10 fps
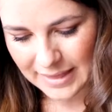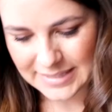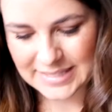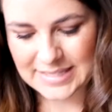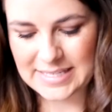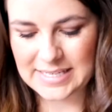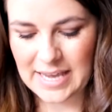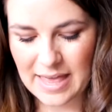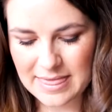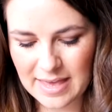Let's see,
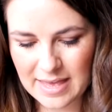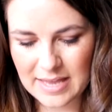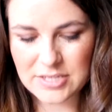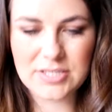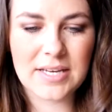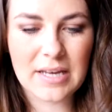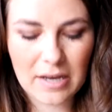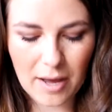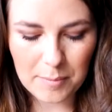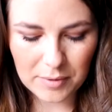and then just like a
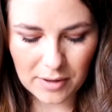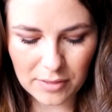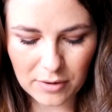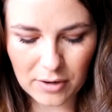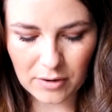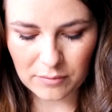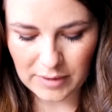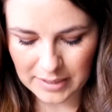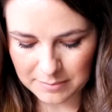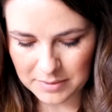couple other
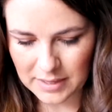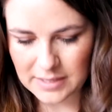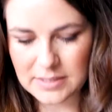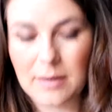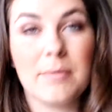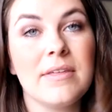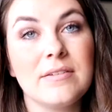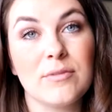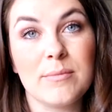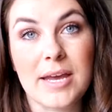random things, a couple things
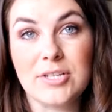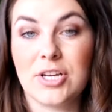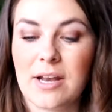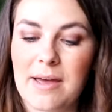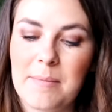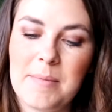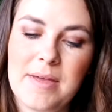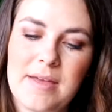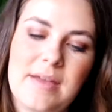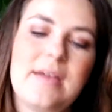from H&M.
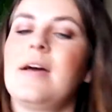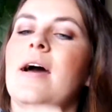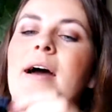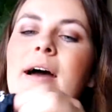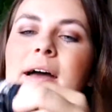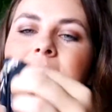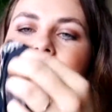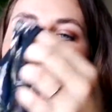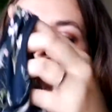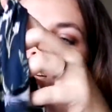I
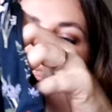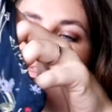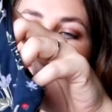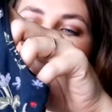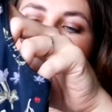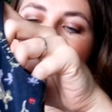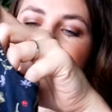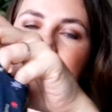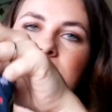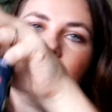got her this
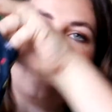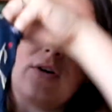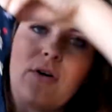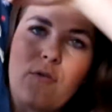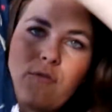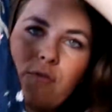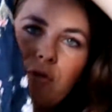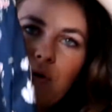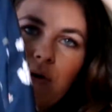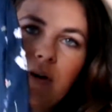little
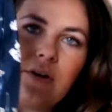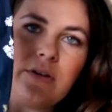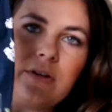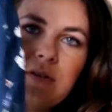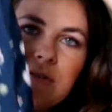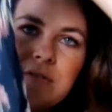floral